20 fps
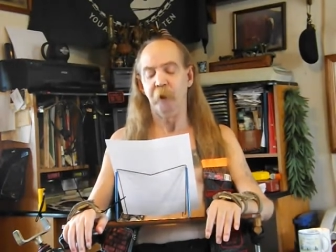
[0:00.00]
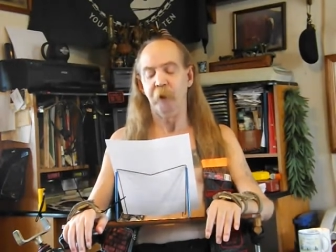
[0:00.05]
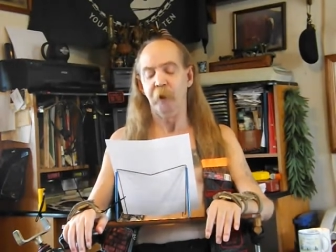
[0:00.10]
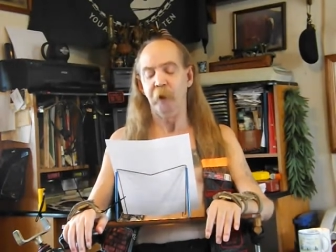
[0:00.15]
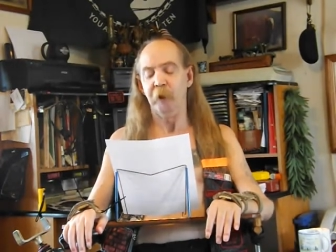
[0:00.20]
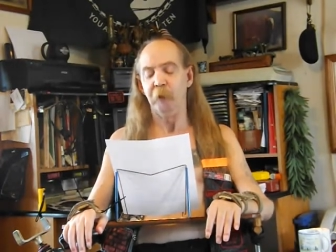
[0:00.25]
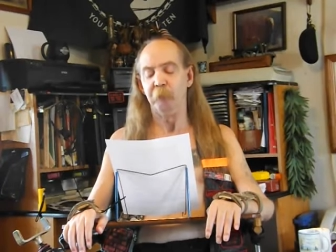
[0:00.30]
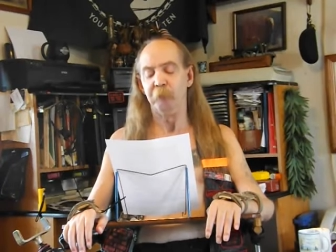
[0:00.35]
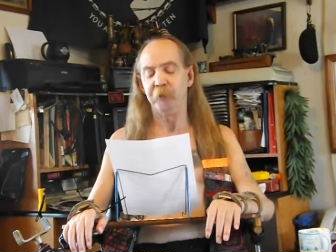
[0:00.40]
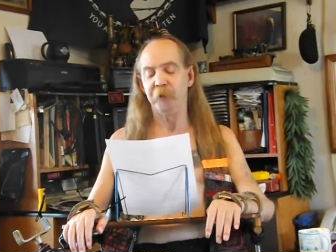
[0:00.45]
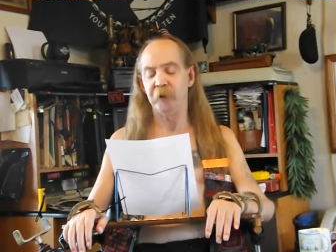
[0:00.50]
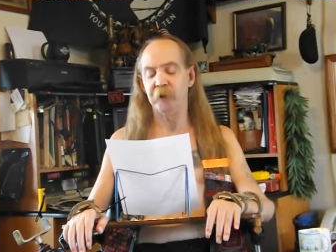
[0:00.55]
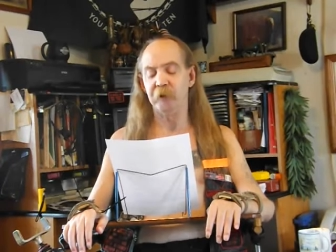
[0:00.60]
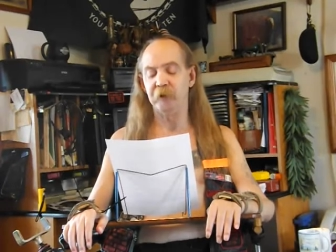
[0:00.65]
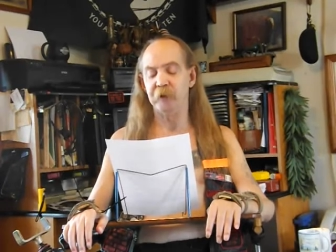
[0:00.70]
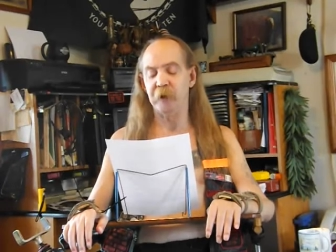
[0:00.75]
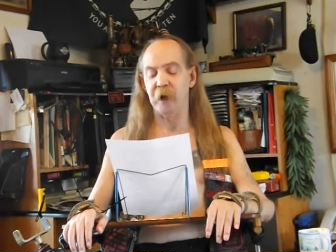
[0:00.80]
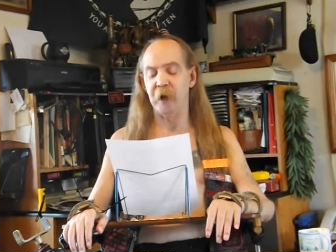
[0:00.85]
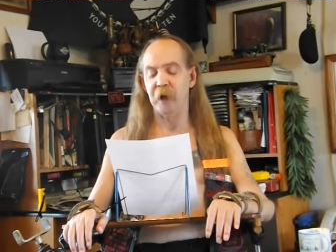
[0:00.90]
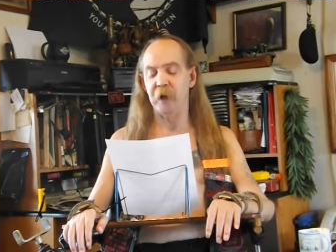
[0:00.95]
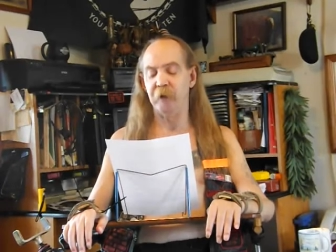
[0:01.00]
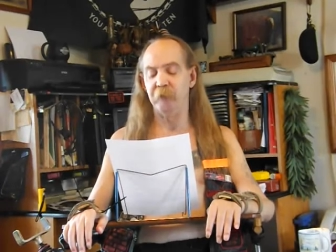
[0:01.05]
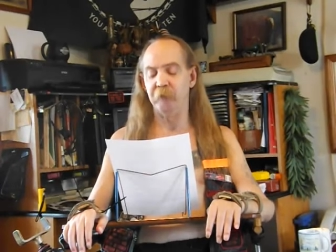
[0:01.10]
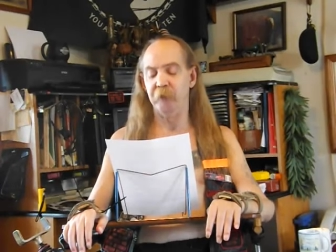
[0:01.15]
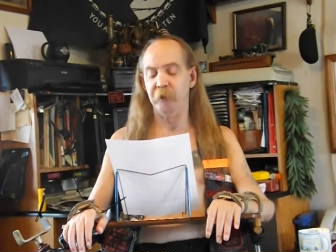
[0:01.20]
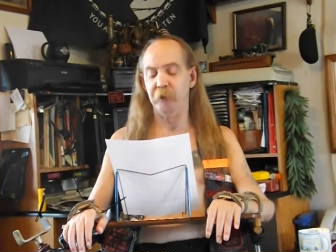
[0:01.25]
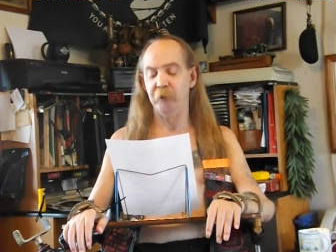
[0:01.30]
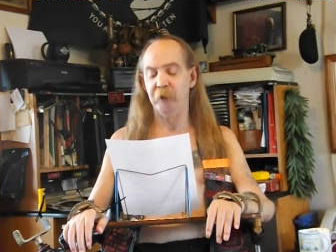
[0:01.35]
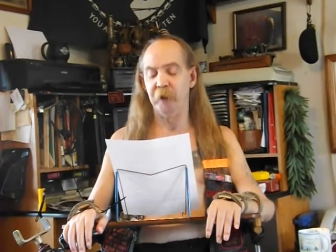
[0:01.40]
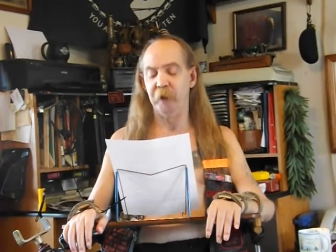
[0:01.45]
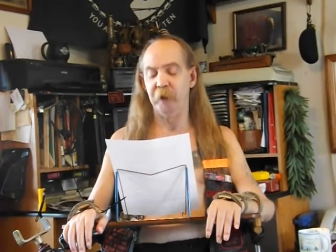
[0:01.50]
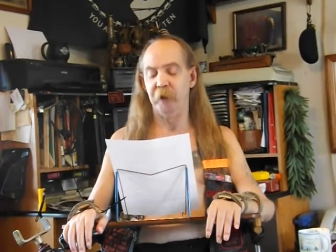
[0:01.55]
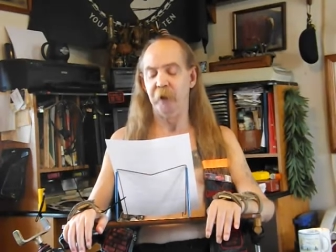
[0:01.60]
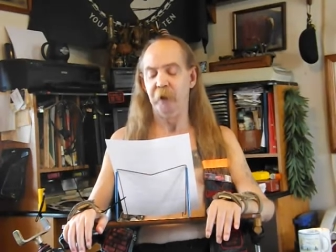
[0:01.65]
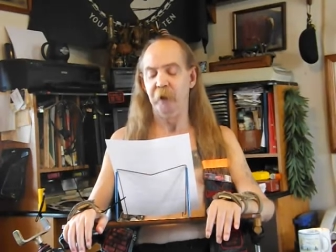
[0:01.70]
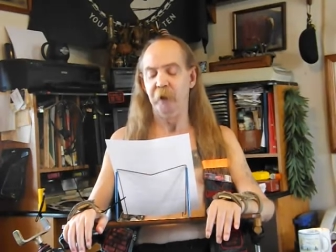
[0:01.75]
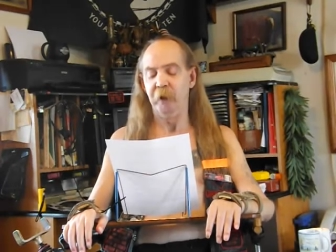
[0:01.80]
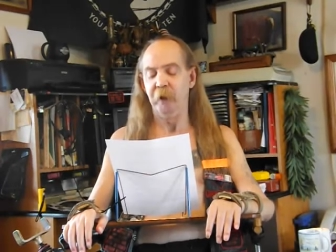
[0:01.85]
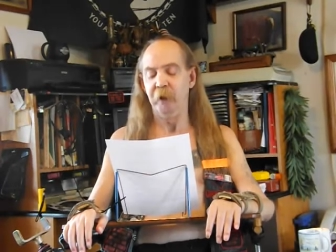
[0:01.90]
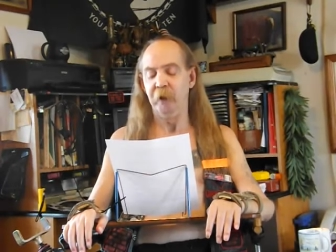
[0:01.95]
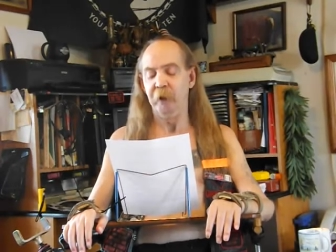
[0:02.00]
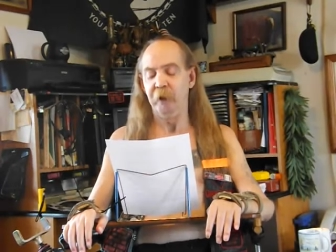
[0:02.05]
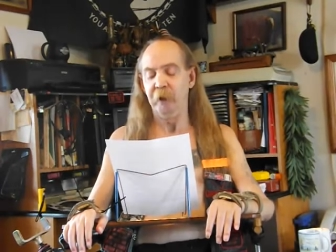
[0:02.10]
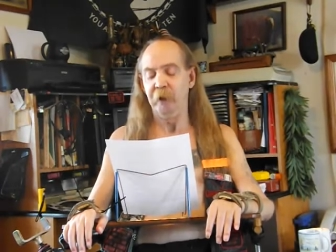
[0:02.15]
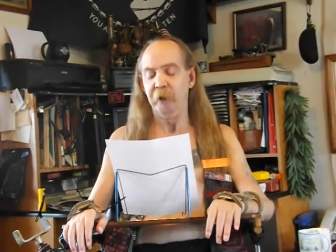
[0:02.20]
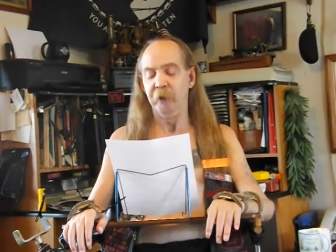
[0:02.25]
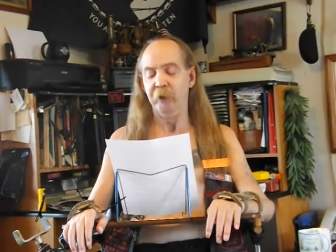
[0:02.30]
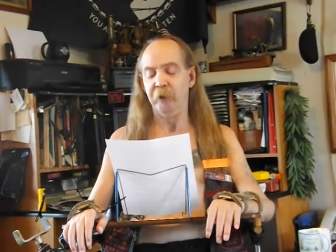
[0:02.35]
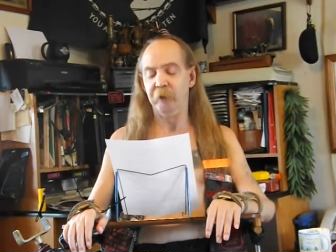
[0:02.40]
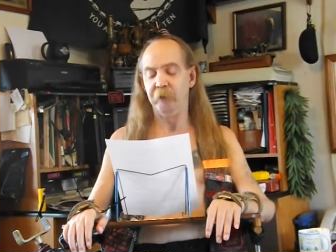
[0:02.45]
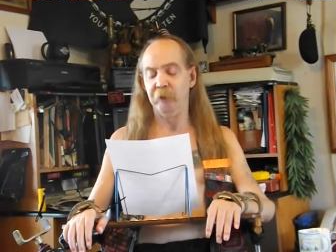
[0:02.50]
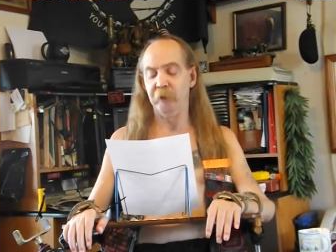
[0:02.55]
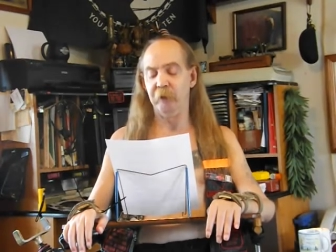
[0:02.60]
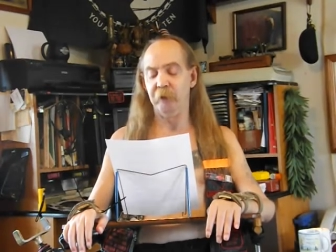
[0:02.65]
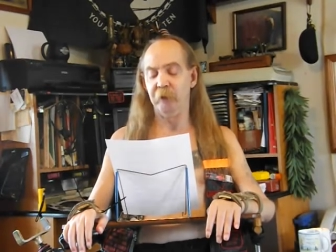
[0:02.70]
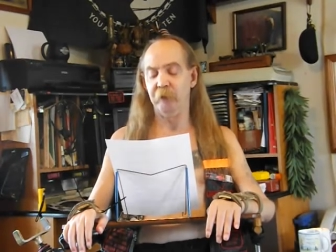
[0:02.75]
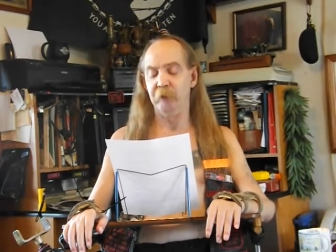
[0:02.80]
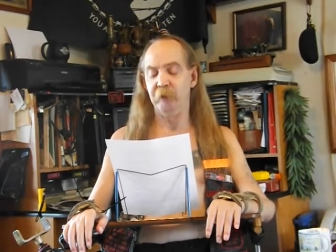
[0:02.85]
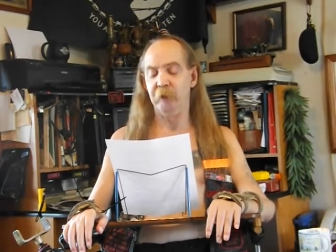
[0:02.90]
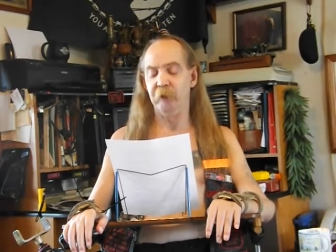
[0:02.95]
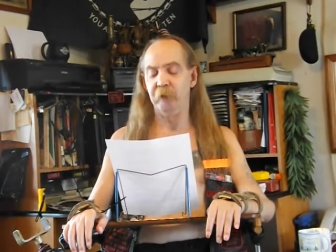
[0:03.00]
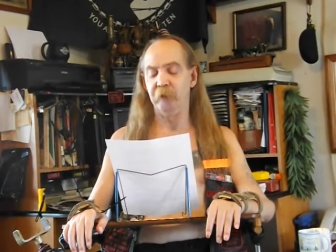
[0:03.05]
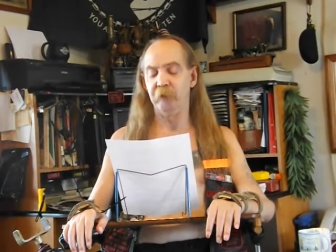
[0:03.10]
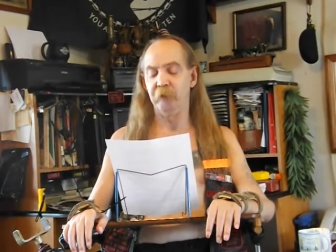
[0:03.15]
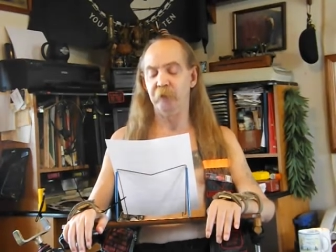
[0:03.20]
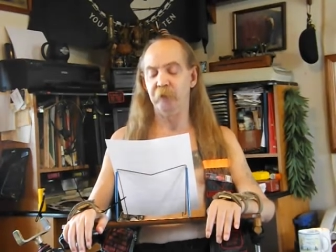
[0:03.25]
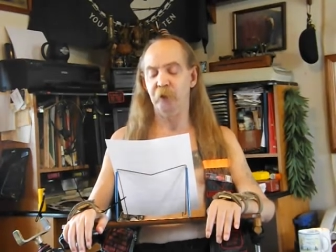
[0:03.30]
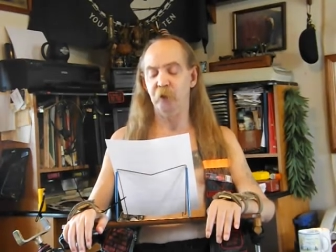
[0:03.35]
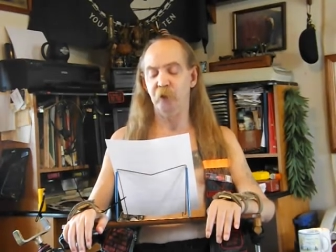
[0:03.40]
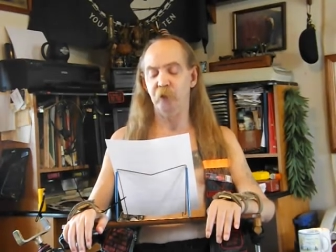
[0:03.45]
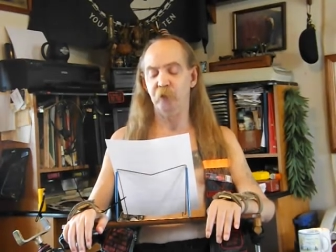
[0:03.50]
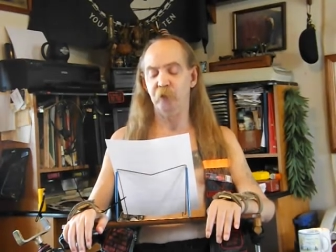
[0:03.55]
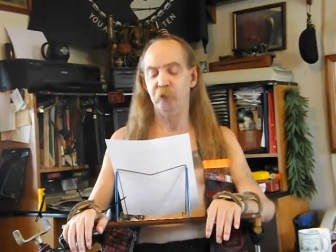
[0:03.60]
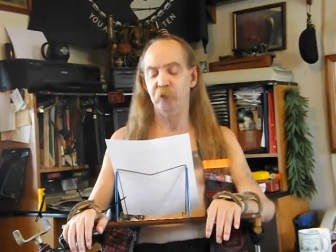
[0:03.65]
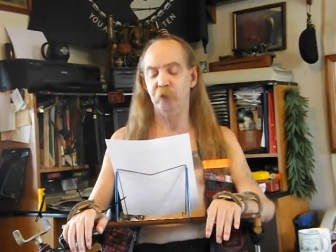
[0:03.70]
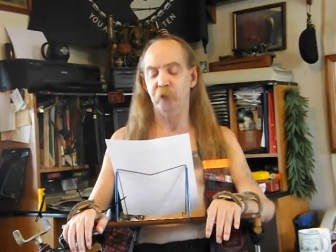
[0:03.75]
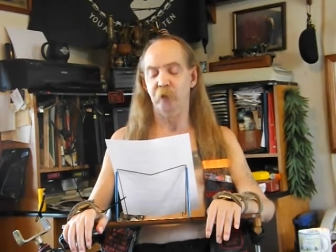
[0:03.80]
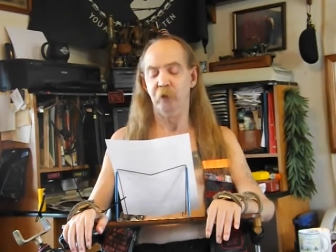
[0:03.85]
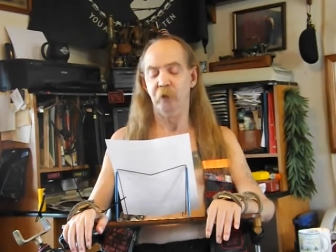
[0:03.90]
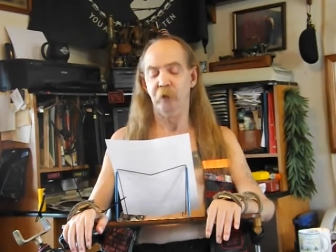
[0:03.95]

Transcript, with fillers: I'm sick and tired of hearing hearing the, the excuse